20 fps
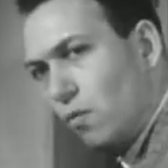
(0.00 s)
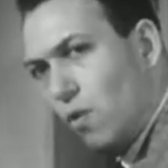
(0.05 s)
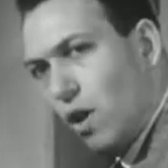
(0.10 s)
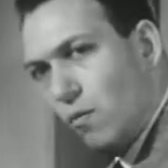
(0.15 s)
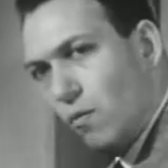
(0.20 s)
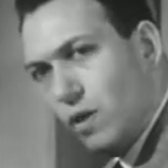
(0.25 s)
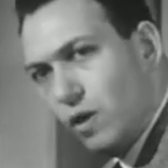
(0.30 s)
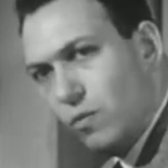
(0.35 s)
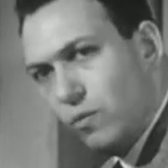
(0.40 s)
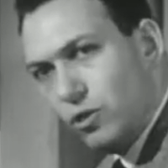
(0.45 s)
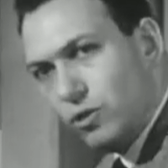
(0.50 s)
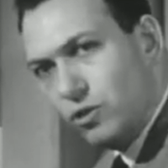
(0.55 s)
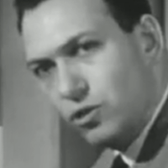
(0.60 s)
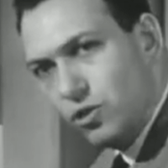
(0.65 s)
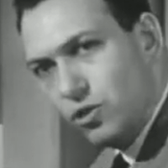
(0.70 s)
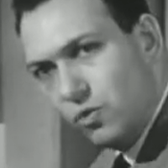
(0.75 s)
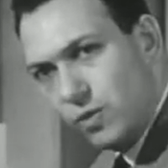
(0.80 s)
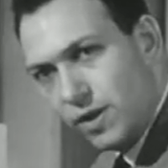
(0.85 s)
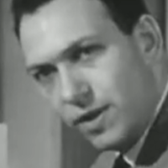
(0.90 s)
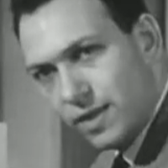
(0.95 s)
What we will
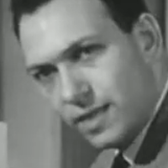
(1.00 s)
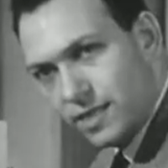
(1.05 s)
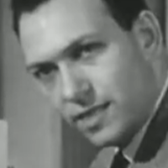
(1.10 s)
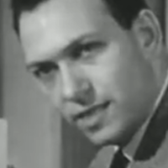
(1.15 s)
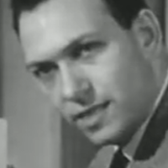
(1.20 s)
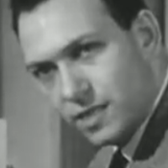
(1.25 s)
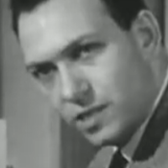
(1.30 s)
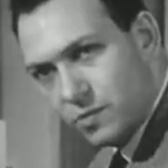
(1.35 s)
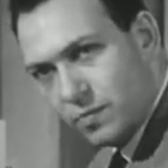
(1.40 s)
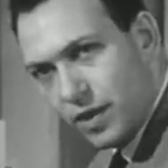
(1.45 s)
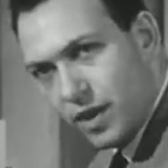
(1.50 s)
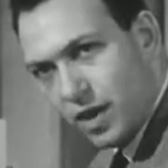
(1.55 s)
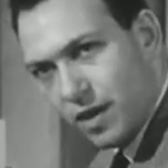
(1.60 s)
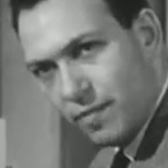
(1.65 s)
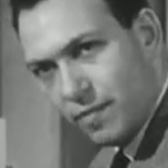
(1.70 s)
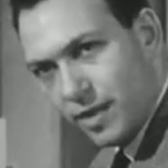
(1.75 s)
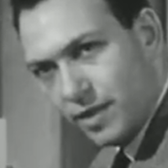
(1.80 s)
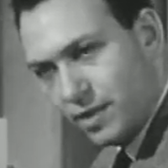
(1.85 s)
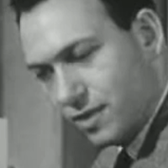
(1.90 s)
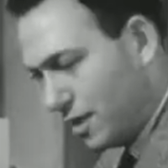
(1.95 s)
do in this
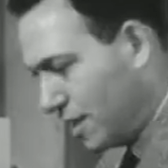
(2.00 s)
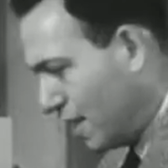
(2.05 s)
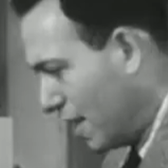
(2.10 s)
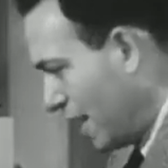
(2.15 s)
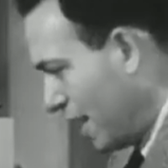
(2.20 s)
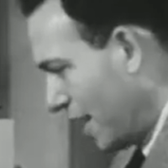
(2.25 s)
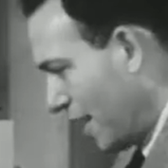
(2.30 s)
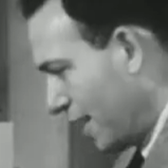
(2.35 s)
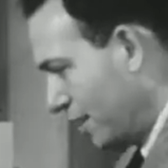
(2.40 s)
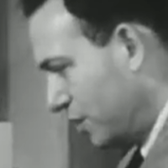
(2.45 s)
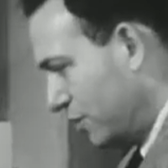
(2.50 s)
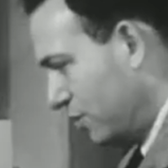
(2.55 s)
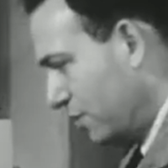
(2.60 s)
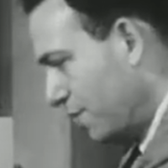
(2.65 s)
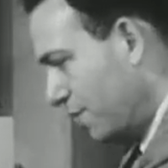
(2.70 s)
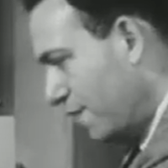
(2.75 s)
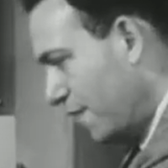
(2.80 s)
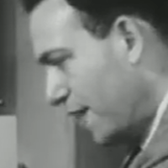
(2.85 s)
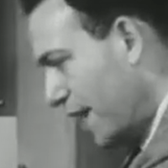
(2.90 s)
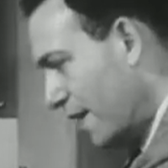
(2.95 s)
experiment is
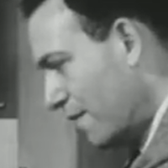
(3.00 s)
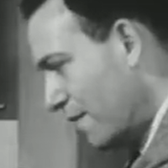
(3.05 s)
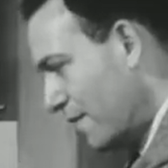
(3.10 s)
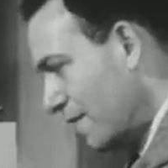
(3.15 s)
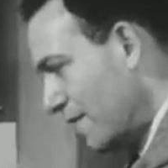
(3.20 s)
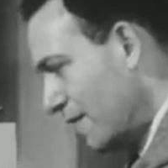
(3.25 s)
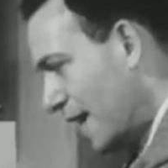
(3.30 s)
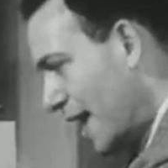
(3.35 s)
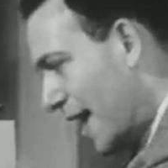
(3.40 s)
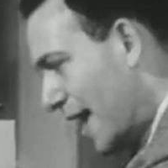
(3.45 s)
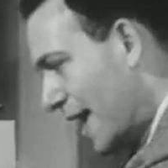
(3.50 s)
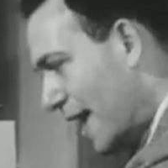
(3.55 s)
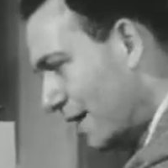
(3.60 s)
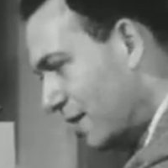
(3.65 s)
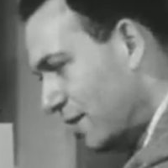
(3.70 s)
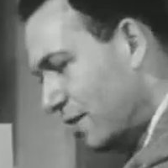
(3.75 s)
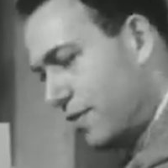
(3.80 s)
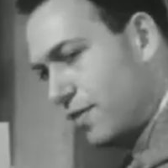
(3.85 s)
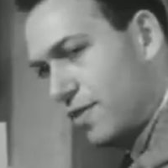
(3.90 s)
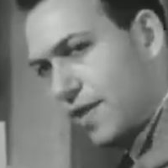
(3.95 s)
to vary the
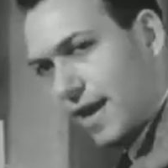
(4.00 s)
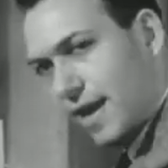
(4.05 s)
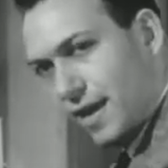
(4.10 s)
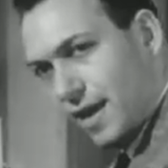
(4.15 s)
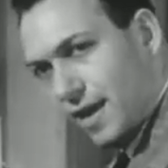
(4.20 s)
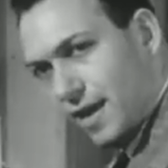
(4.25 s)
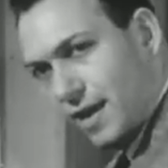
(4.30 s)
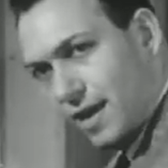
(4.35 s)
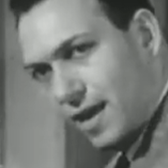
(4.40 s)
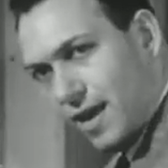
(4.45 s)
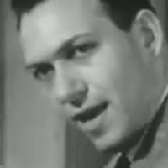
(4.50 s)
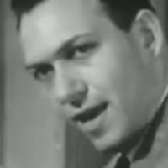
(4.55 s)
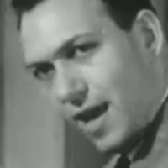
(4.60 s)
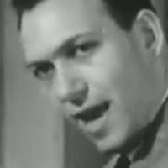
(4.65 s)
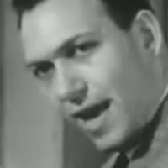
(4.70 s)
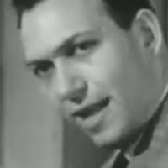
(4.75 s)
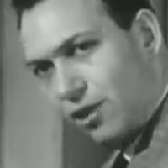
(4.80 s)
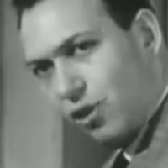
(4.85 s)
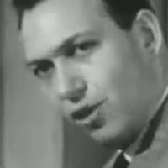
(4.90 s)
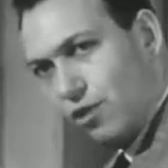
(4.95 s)
angle theta
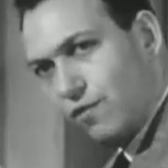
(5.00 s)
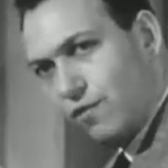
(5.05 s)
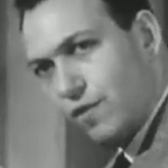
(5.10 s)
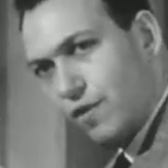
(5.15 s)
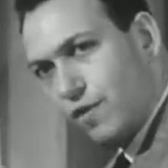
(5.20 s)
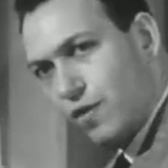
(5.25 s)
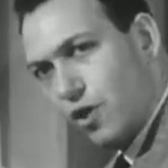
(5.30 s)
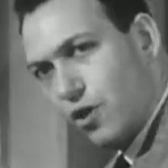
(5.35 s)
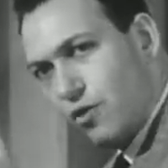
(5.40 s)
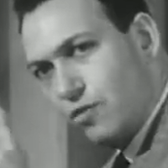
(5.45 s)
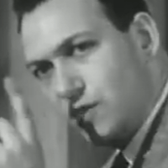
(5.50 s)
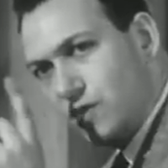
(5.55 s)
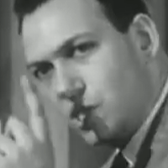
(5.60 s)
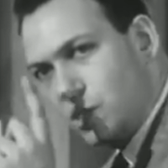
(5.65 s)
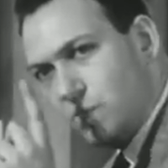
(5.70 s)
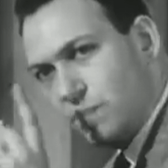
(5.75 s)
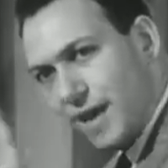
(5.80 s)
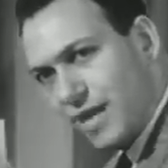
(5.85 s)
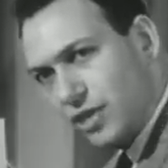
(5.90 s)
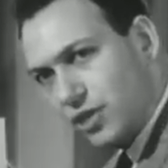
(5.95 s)
and look for those
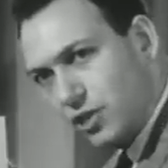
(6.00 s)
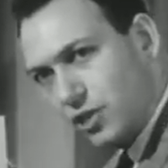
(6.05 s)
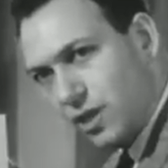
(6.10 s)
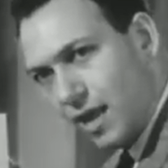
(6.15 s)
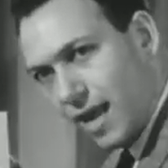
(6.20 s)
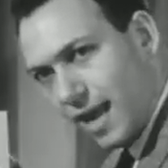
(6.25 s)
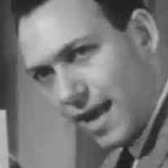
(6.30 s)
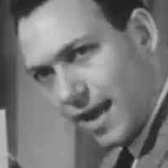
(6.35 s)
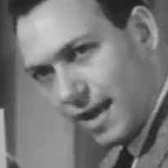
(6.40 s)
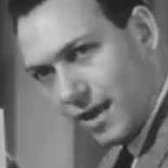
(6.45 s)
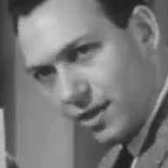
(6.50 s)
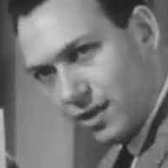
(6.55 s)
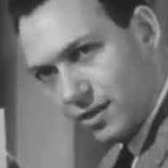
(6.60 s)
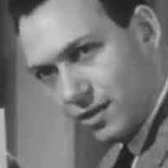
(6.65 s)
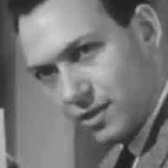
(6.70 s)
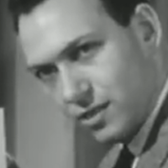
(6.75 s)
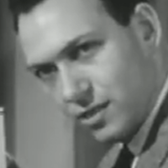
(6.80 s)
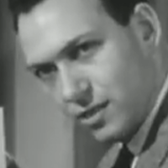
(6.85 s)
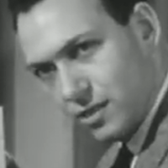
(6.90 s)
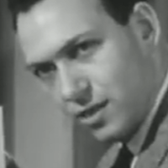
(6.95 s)
special
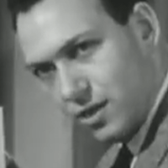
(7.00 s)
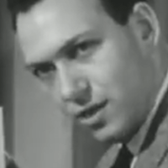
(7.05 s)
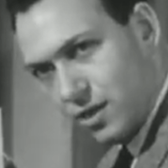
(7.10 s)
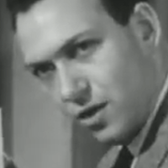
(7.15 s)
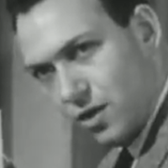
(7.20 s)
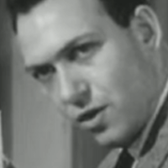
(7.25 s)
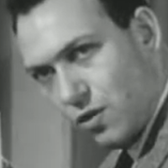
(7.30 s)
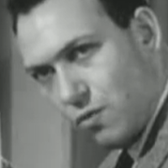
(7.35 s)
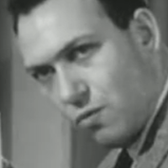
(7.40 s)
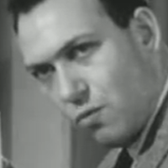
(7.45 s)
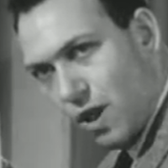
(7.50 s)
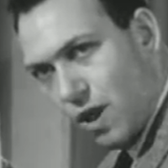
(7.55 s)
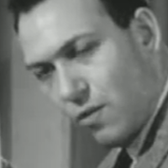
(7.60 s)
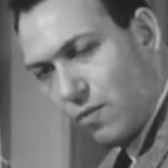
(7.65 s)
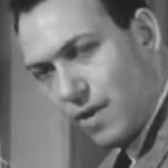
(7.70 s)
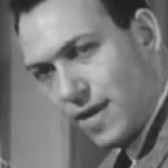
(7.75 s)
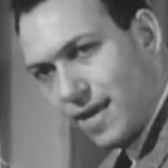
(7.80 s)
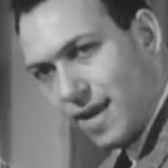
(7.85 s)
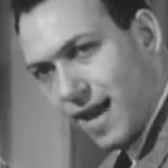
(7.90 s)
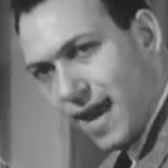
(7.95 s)
angles
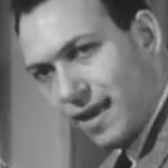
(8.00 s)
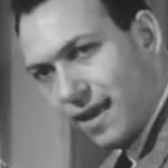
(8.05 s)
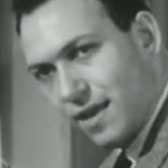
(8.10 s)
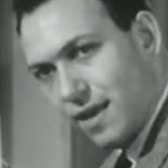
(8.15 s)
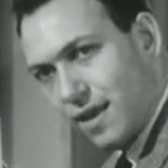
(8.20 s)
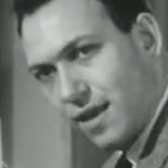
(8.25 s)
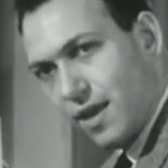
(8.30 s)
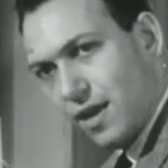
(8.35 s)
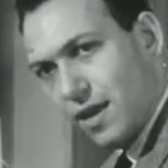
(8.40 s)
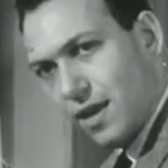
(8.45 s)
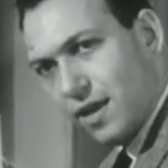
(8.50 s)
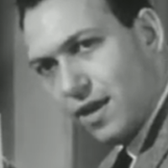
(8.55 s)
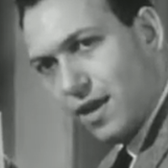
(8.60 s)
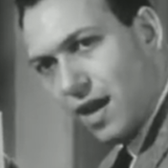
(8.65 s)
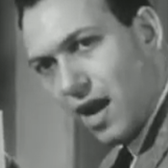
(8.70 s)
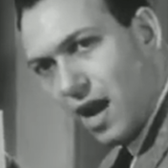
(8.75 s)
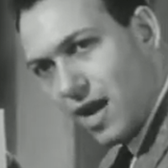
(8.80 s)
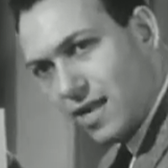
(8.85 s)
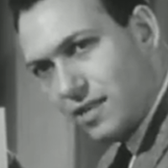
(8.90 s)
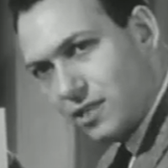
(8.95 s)
where we get
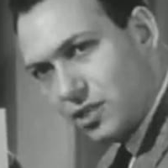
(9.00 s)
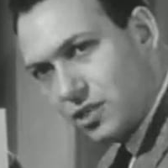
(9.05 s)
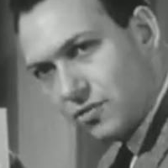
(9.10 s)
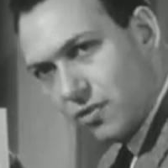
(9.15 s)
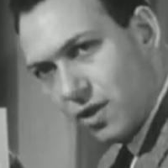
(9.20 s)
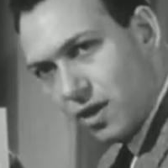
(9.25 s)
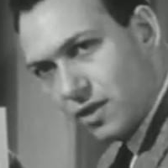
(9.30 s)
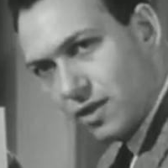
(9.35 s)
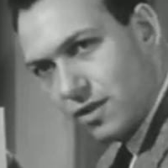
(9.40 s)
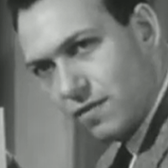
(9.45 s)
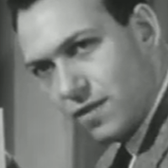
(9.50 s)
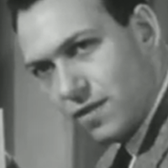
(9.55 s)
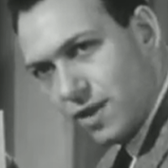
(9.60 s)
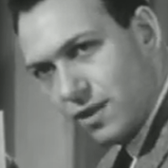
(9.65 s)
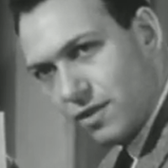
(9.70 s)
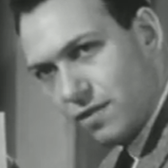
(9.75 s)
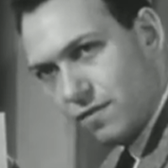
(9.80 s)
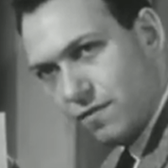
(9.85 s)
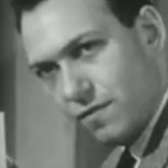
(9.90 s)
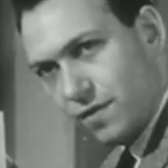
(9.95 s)
constructive
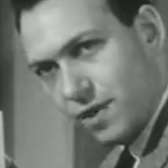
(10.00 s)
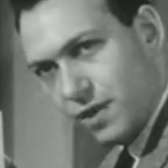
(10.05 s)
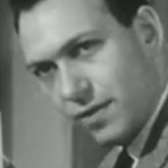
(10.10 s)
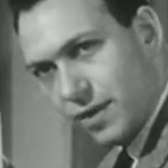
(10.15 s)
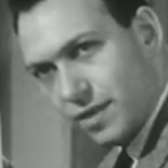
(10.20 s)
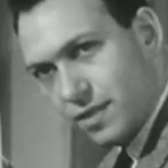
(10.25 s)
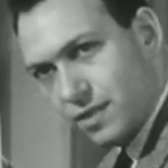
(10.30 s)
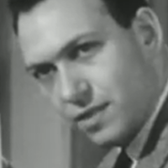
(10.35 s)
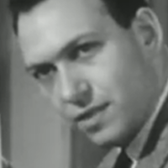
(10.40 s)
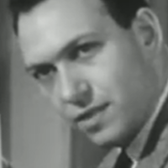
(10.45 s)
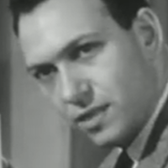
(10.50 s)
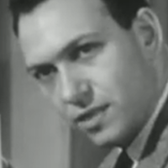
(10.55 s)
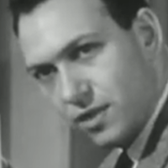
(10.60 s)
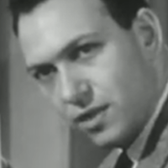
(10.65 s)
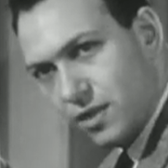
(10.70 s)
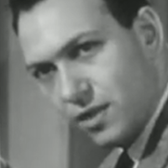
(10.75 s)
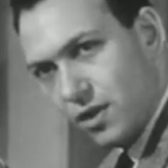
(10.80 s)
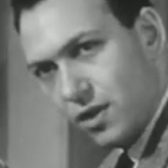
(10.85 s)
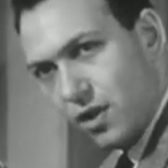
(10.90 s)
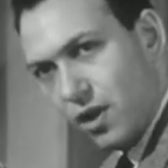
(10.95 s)
interference
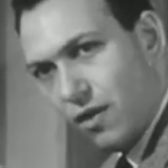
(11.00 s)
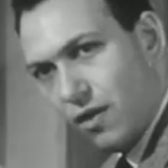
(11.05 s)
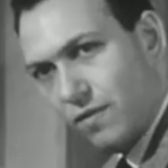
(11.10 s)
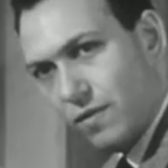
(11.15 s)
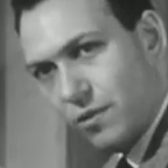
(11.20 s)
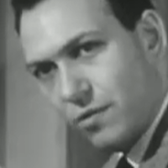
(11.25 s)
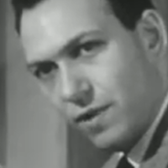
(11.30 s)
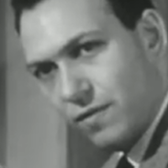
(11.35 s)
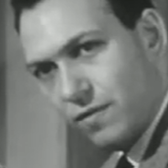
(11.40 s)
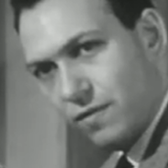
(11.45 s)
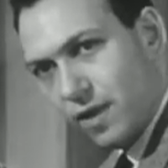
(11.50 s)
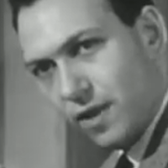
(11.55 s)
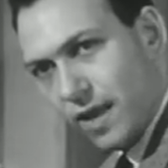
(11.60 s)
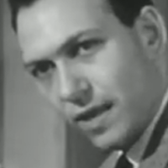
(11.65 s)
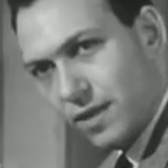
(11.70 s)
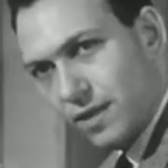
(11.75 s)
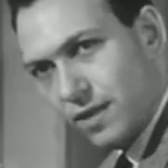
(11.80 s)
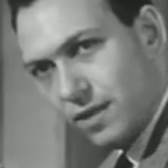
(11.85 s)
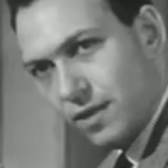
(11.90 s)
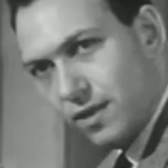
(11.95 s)
of the
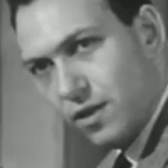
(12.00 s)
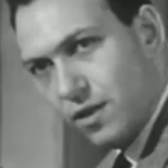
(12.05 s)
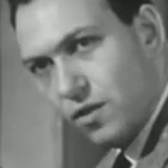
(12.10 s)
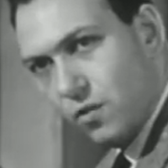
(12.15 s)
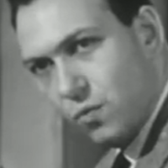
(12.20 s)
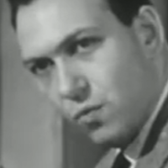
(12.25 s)
reflected